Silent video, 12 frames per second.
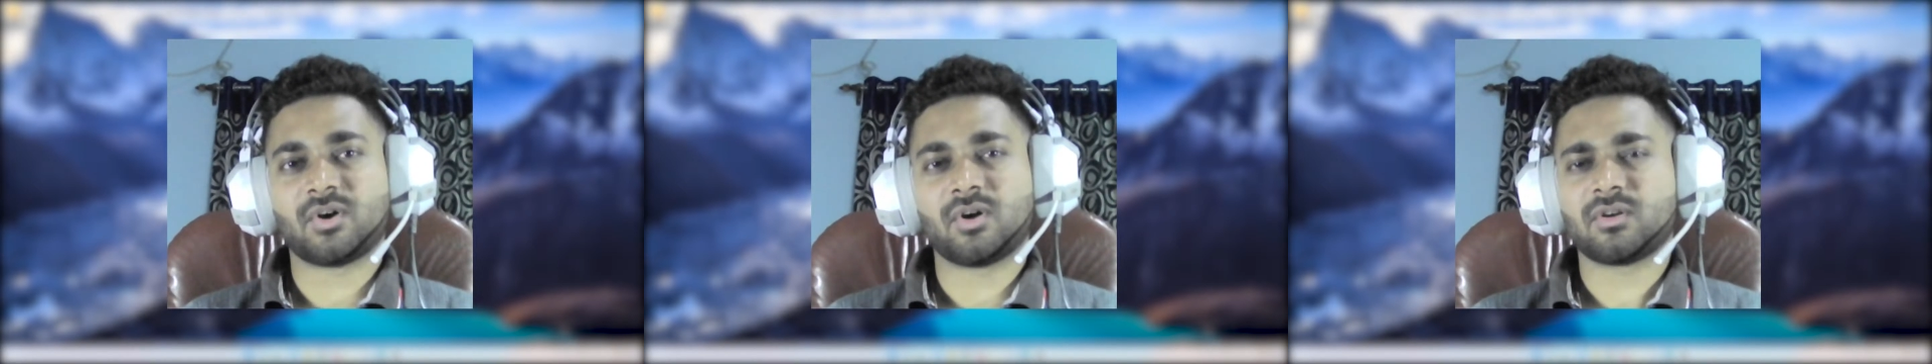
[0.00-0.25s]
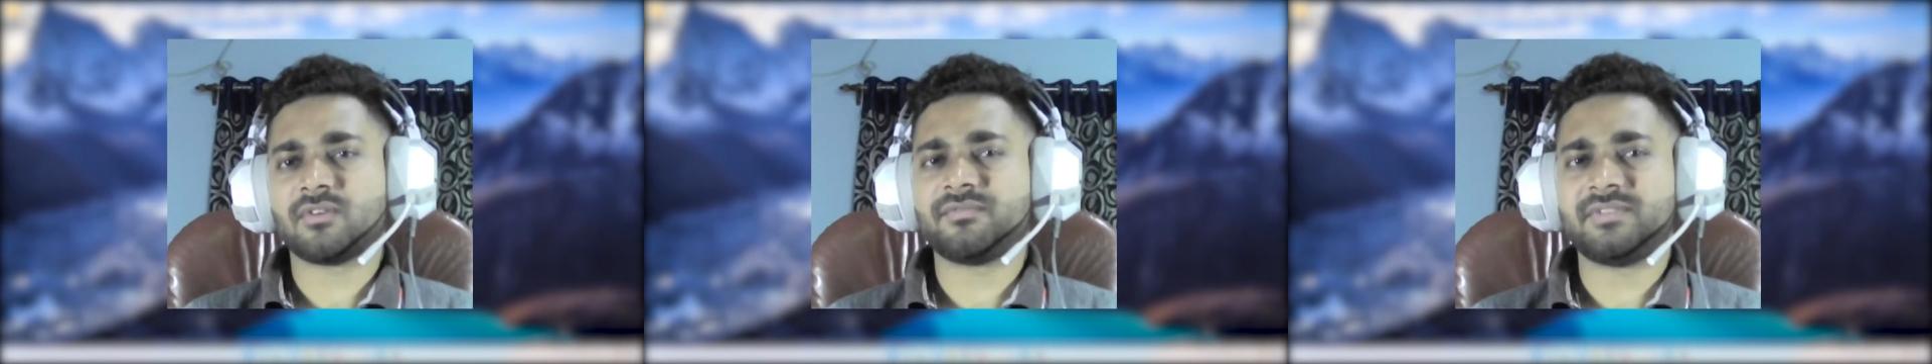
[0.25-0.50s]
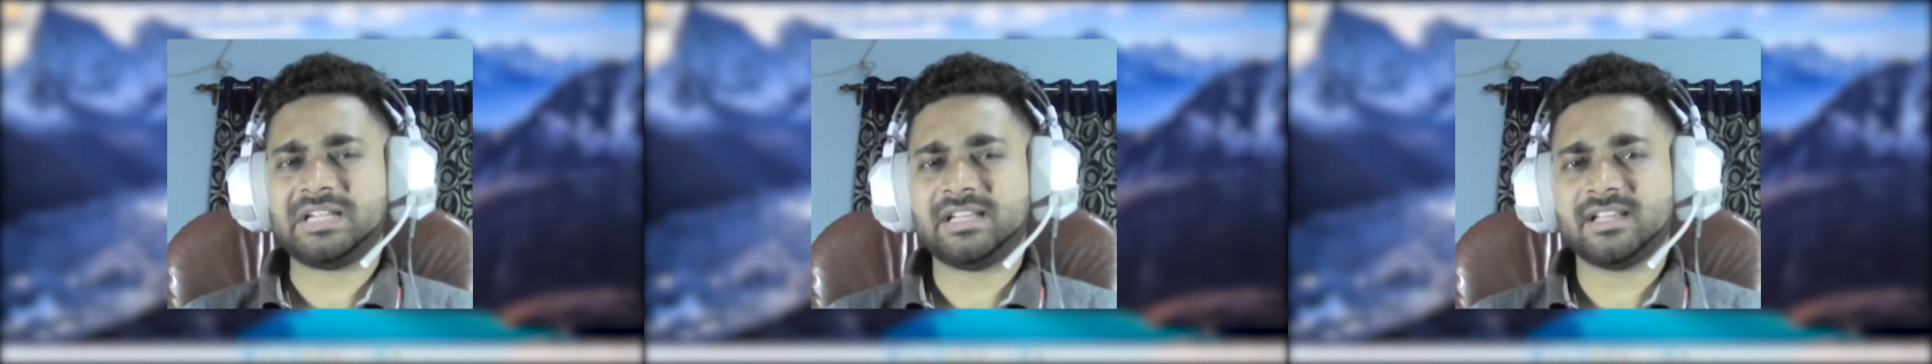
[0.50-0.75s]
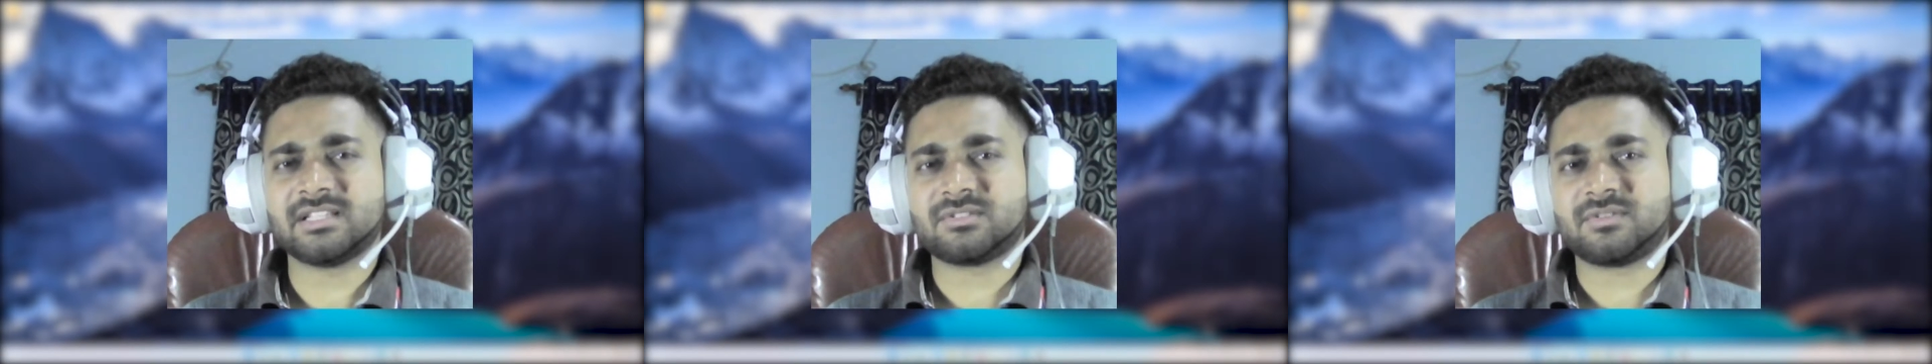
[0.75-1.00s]
sort of
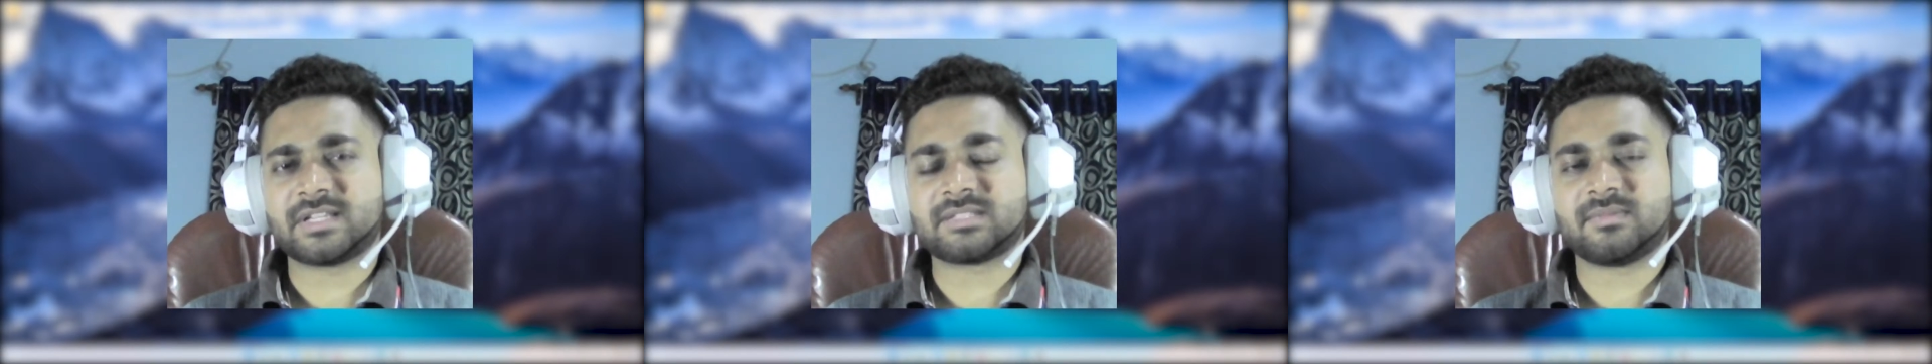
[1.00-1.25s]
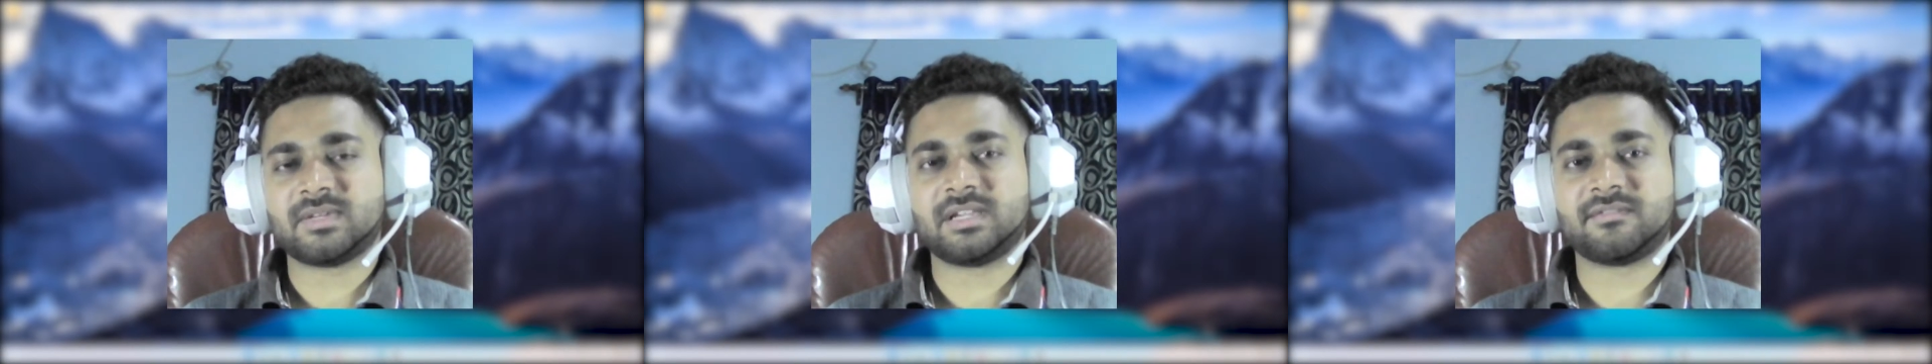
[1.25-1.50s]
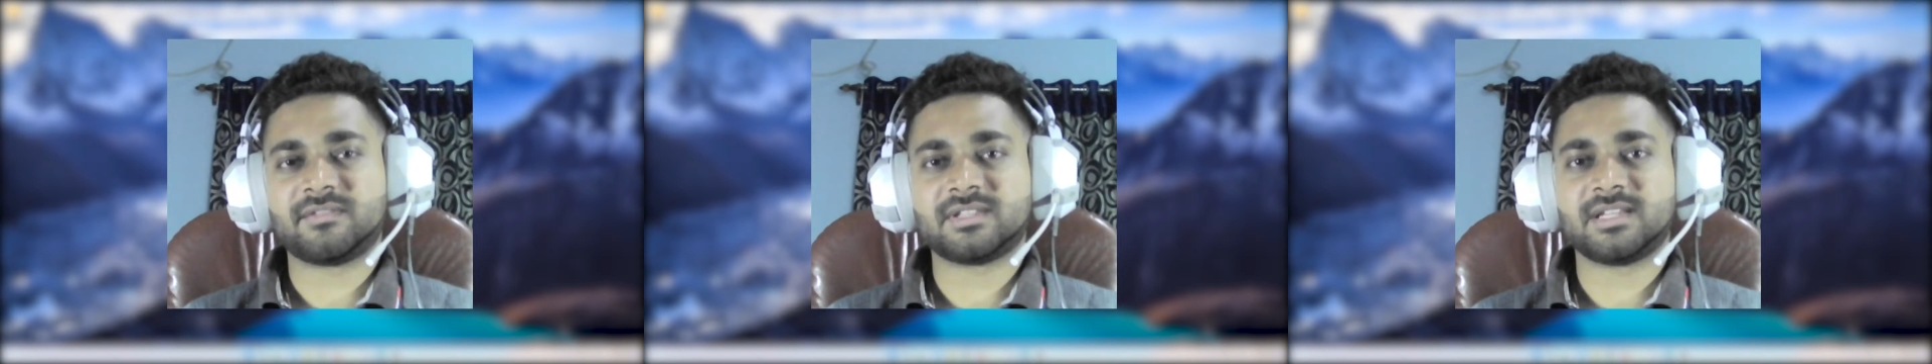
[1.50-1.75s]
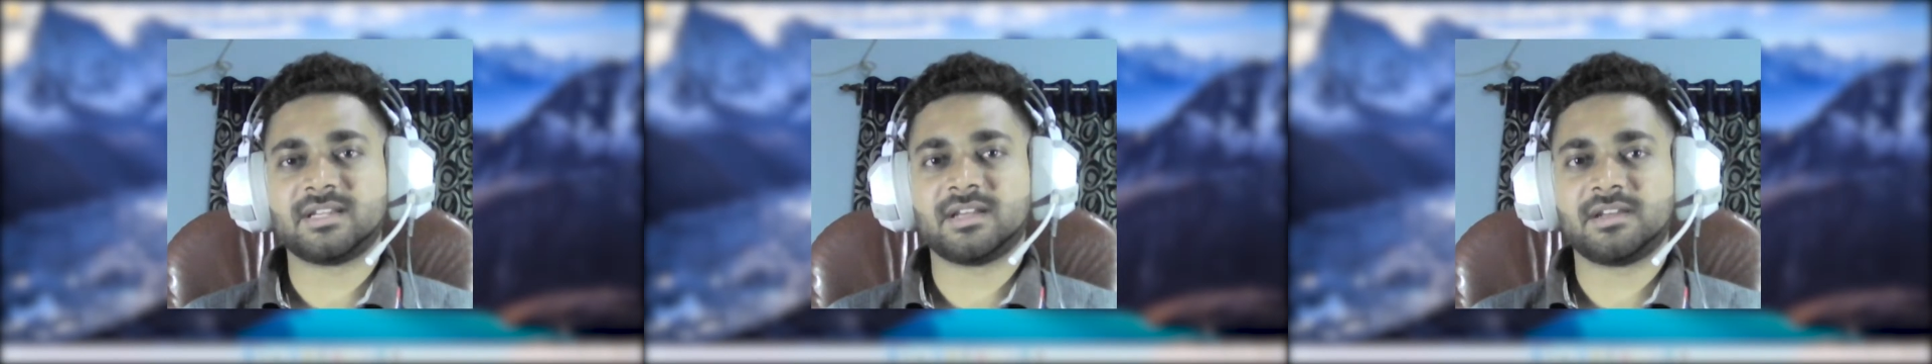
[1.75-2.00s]
tedious to explain
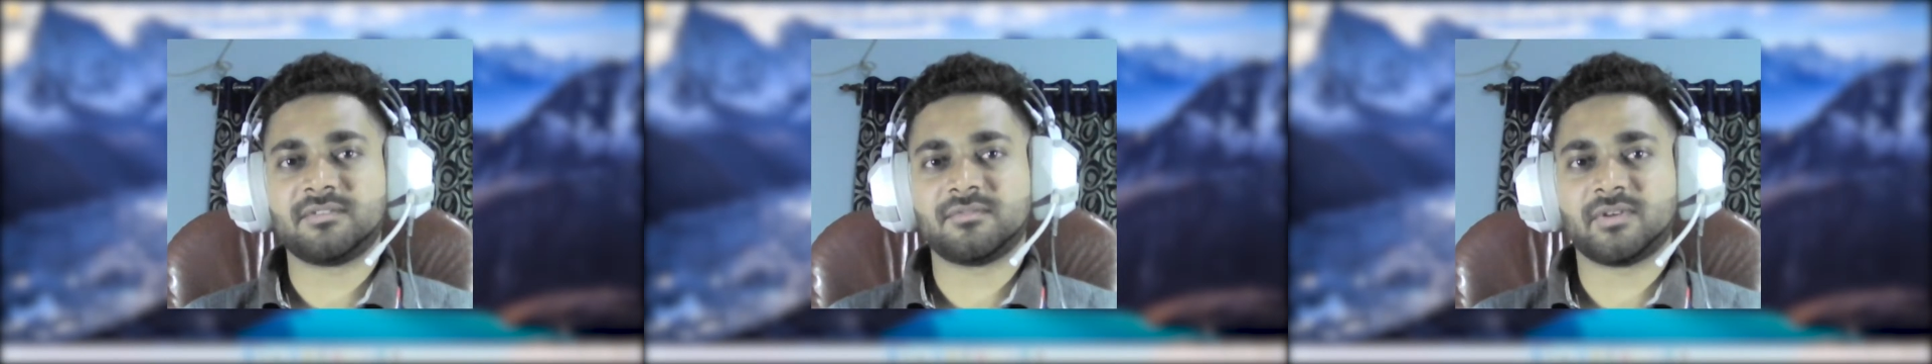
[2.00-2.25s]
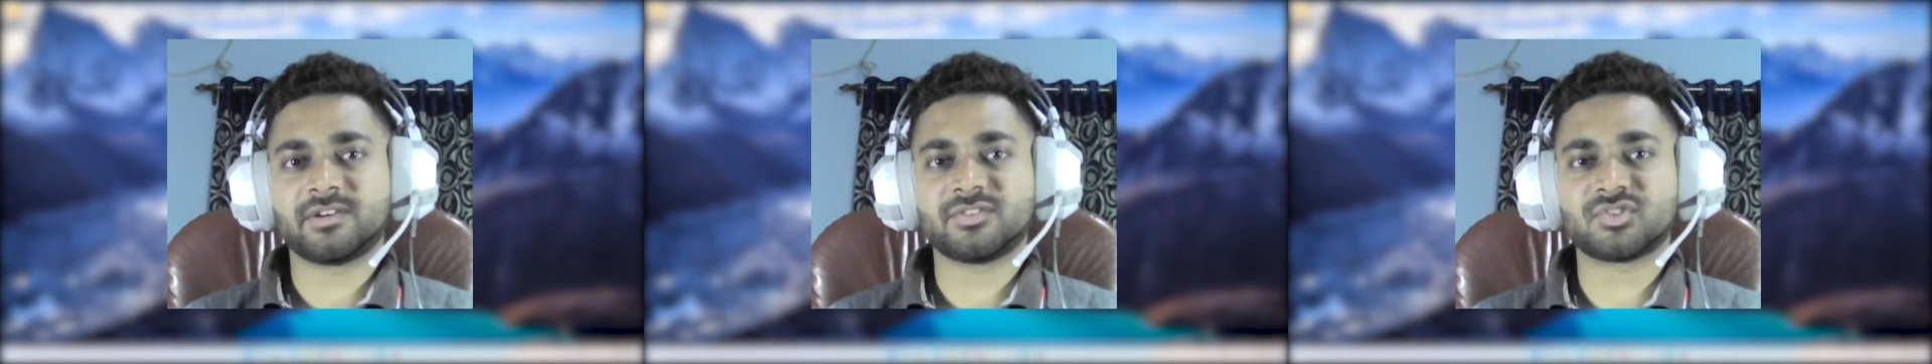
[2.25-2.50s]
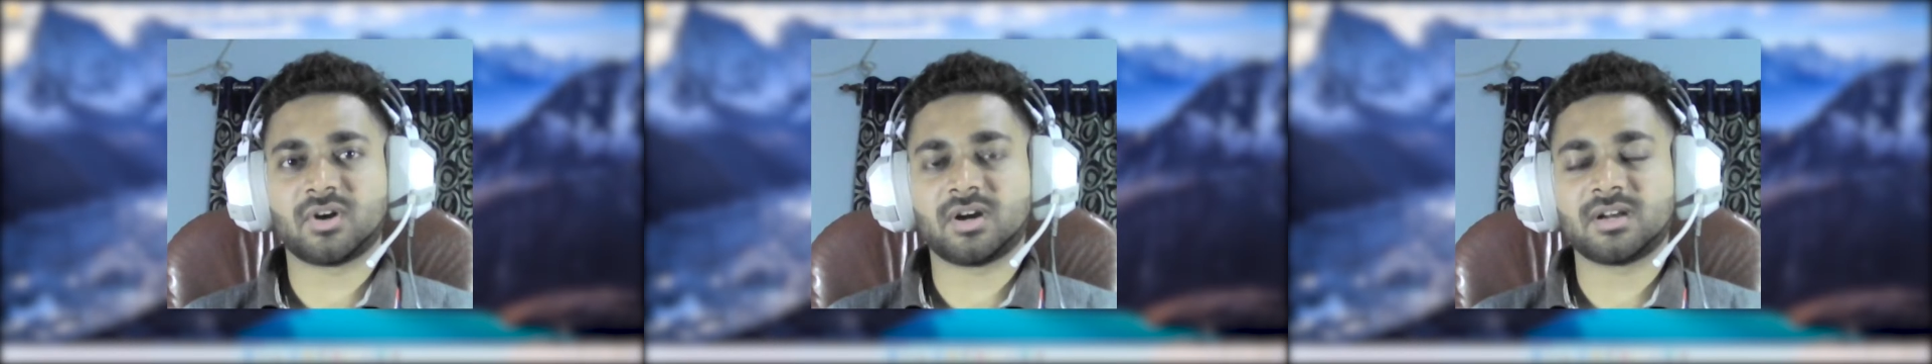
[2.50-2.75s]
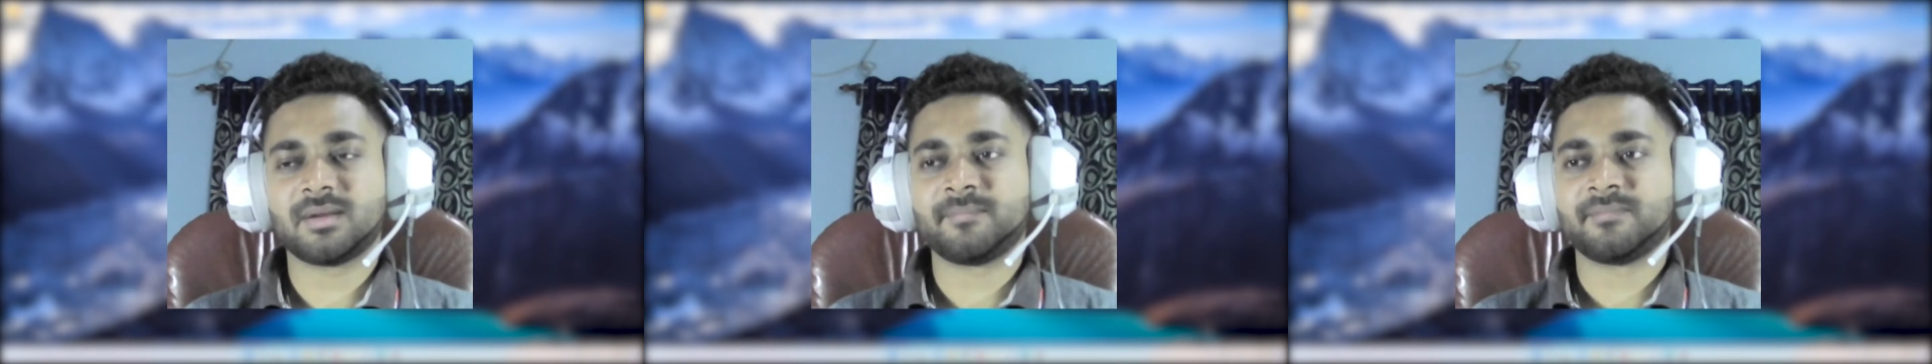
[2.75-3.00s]
everything in one
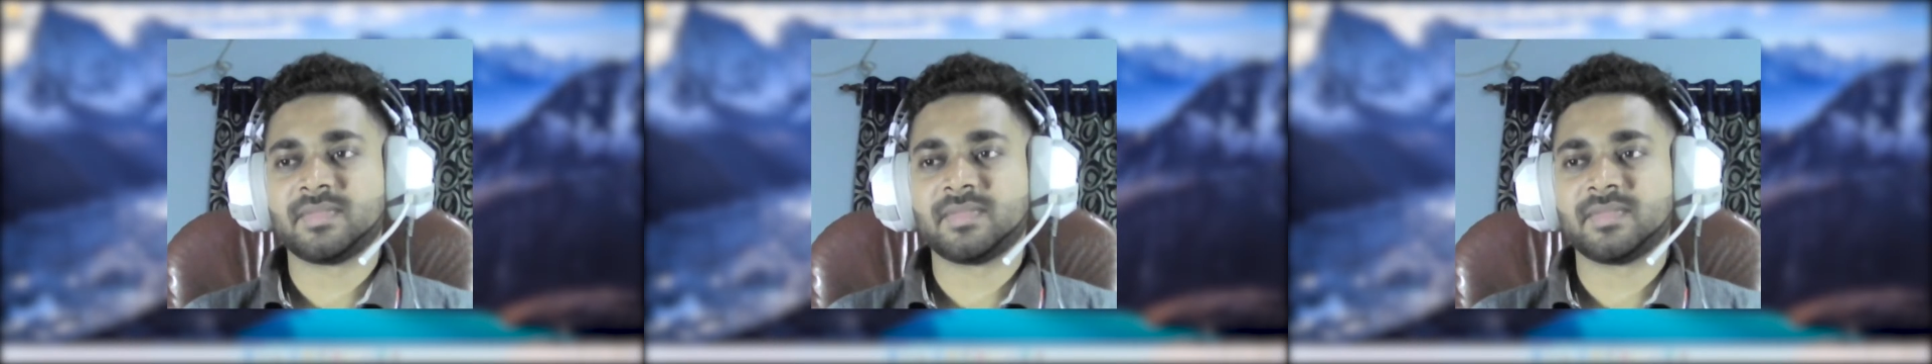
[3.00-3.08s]
shot.